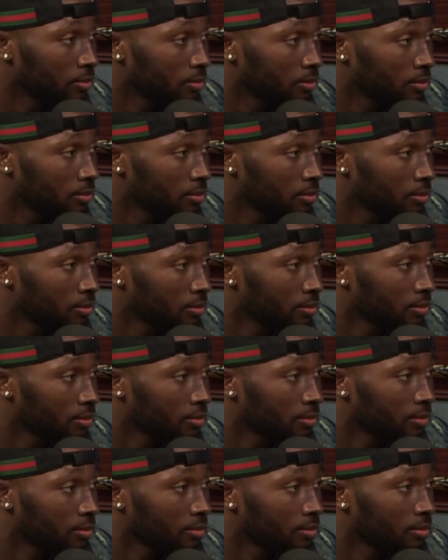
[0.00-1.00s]

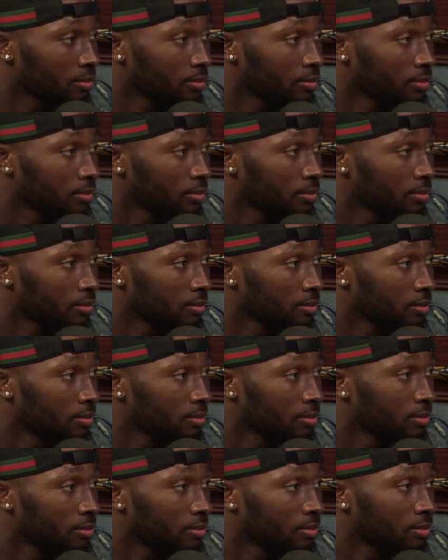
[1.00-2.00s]

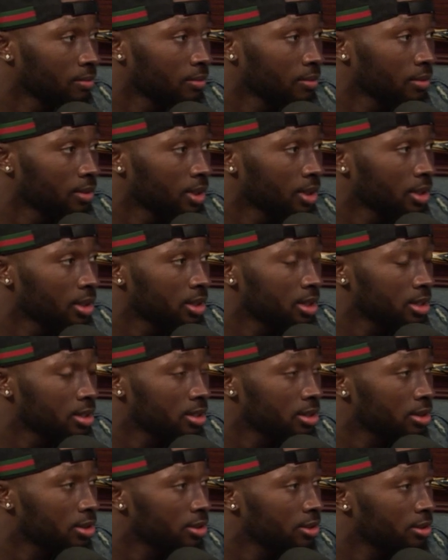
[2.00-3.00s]

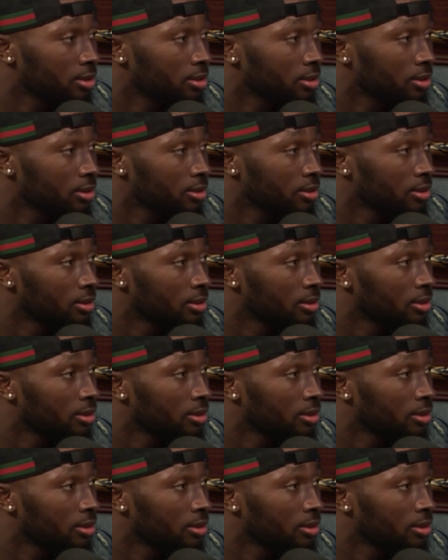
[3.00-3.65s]
(silent)